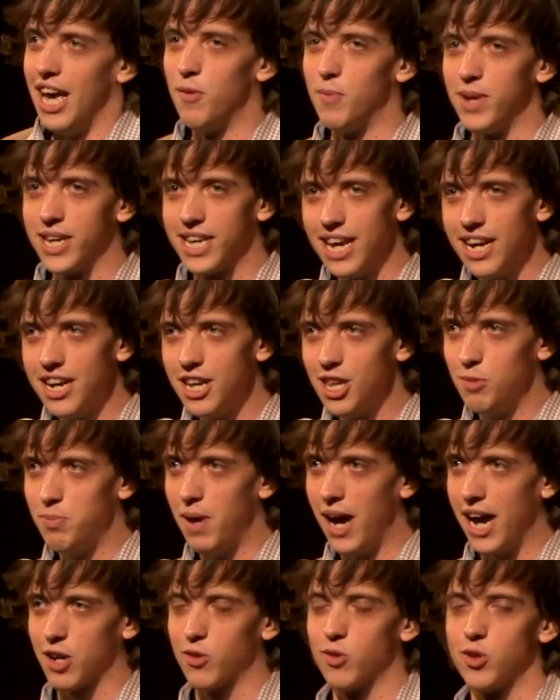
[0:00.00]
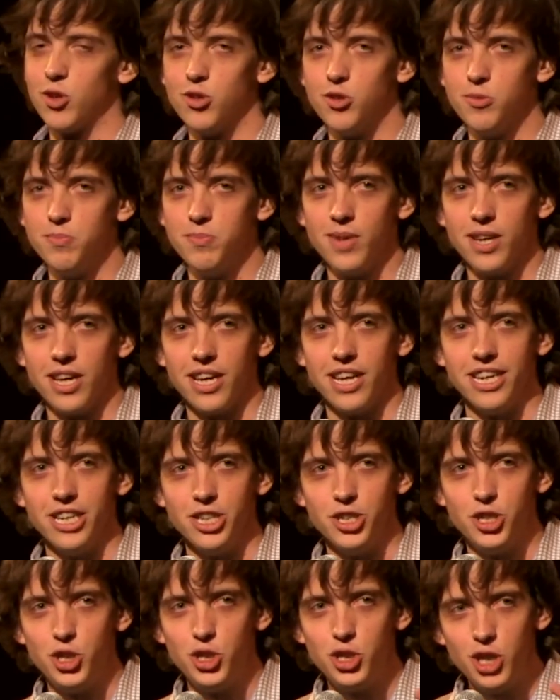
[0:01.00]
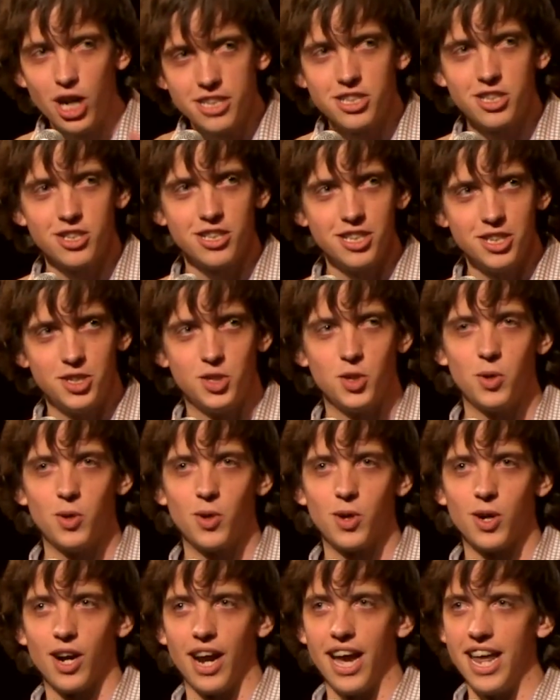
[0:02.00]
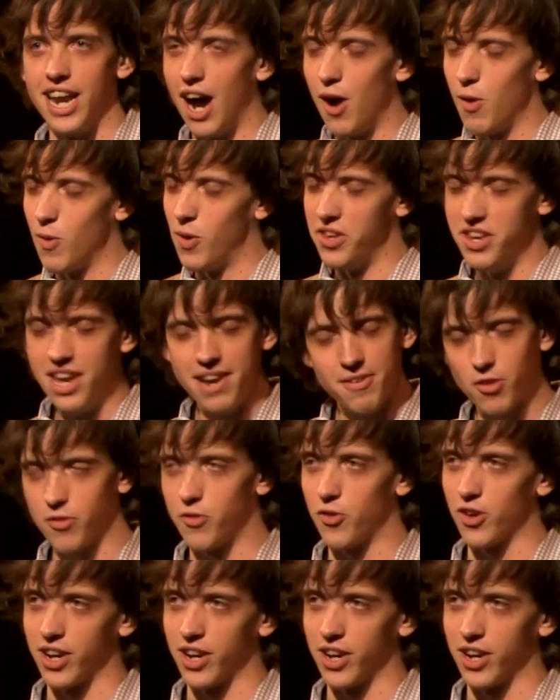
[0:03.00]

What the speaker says: And we get into the back room, and he shuts the door, and I will never